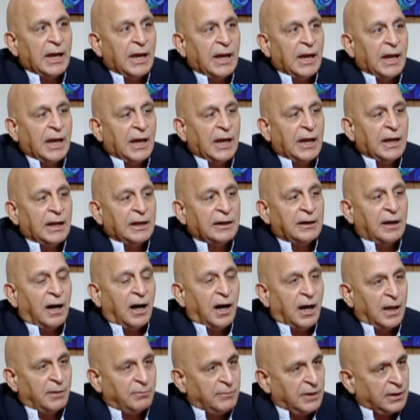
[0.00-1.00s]
and
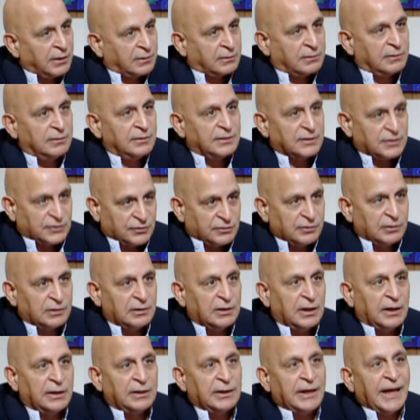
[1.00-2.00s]
I'm
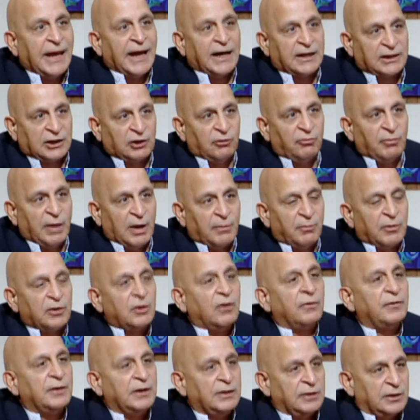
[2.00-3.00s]
still an active member
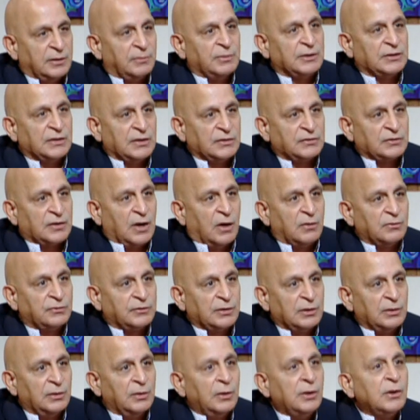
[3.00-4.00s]
of Indian Business
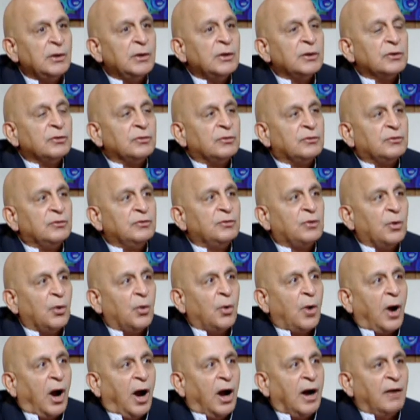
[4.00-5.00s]
Council
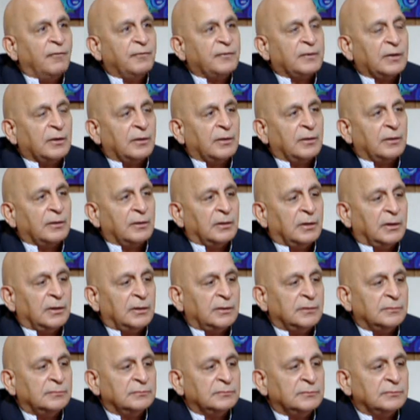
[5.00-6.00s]
though after
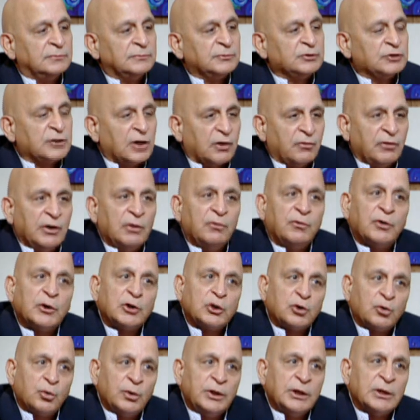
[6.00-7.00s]
uh, serving for
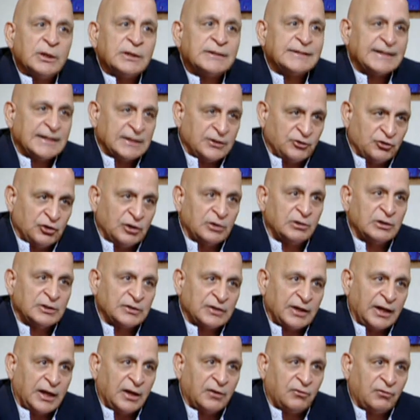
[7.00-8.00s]
two years as General
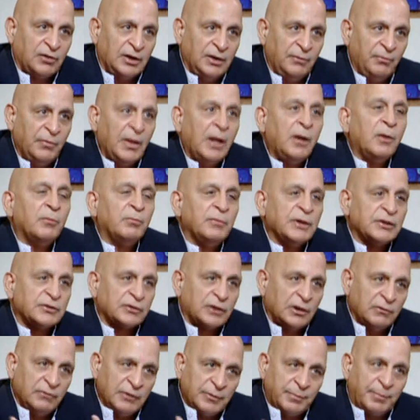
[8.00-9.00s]
Secretary
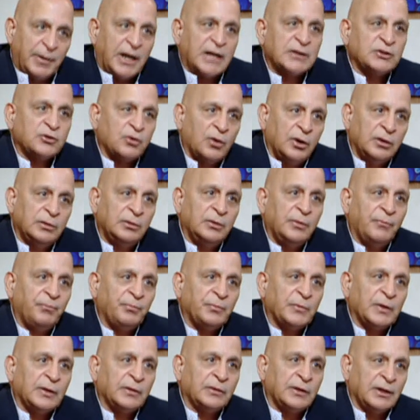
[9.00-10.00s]
basically we pass on
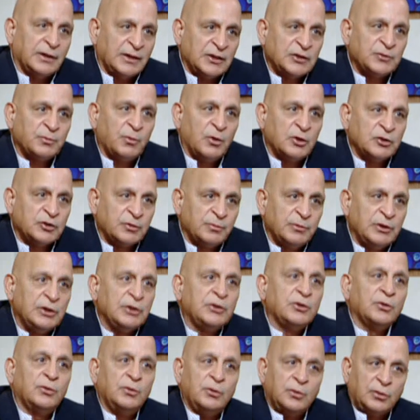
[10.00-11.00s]
the
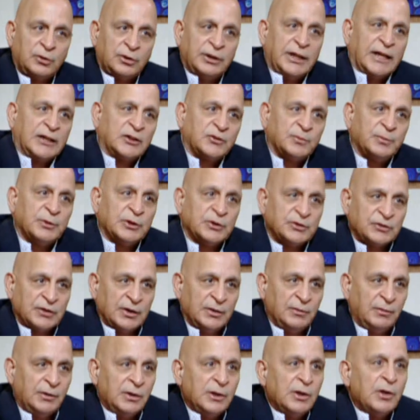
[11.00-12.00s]
responsibility to next
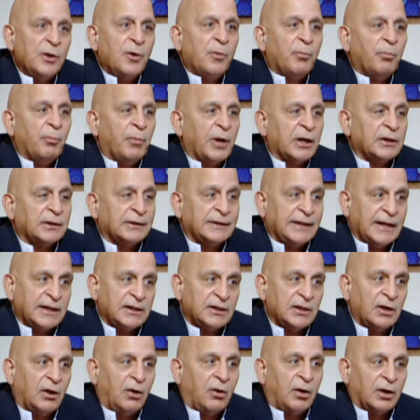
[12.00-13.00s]
person yes. but
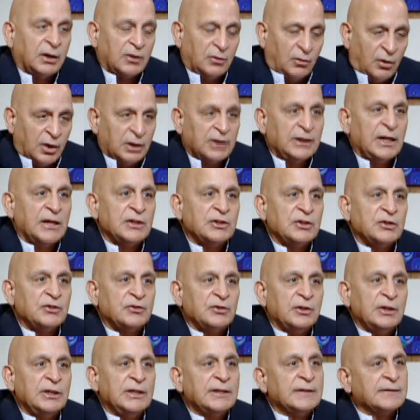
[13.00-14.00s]
that
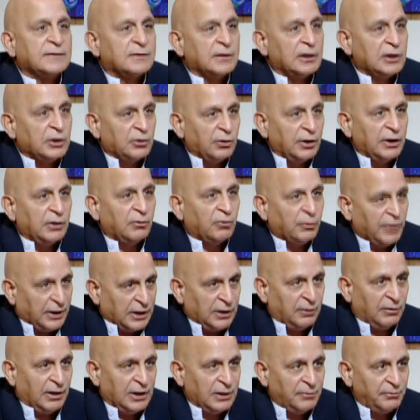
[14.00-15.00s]
organization is still doing
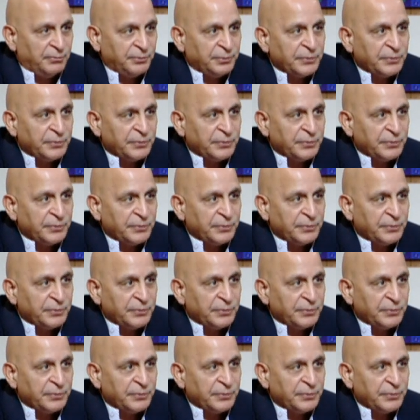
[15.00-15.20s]
very well